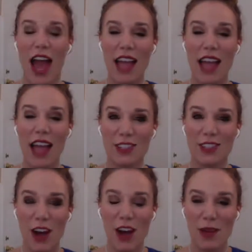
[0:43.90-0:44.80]
and
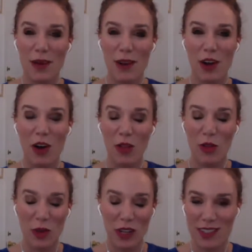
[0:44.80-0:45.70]
to talk about all
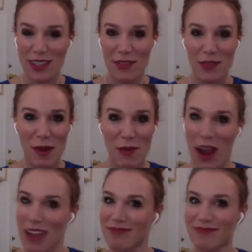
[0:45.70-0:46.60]
the weird stuff in my brain.